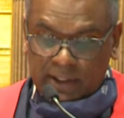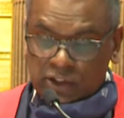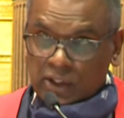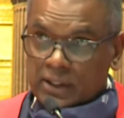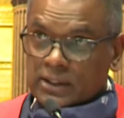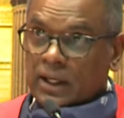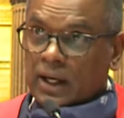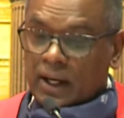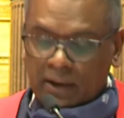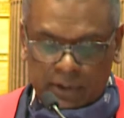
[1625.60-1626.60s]
Vice-Chancellor,
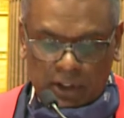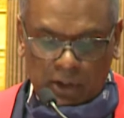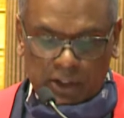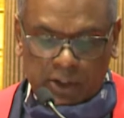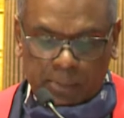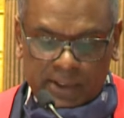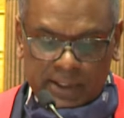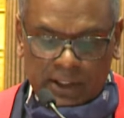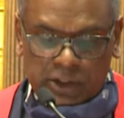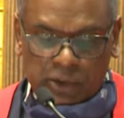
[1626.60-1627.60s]
I have the honor to
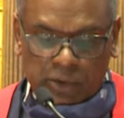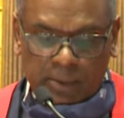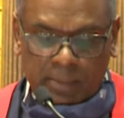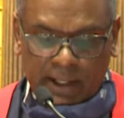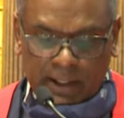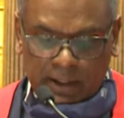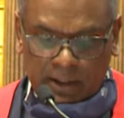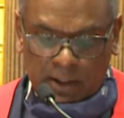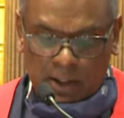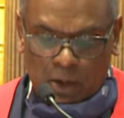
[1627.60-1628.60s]
present to you
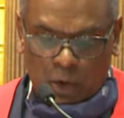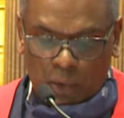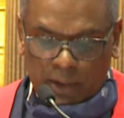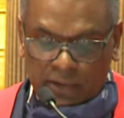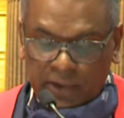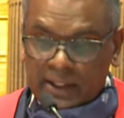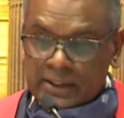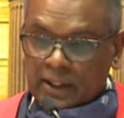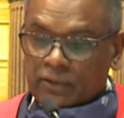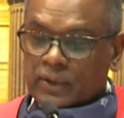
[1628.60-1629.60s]
Rebecca
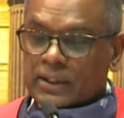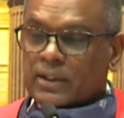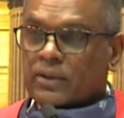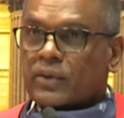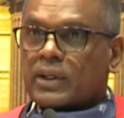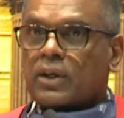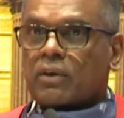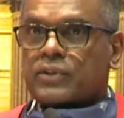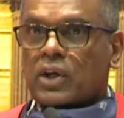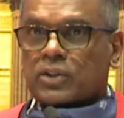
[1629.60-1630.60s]
Oyerinde for the degree
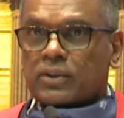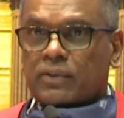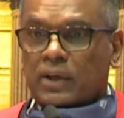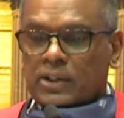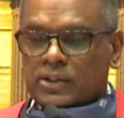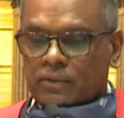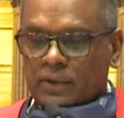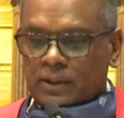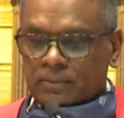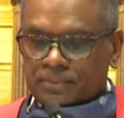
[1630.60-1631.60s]
of Doctor of
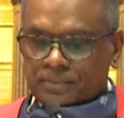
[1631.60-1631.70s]
Philosophy.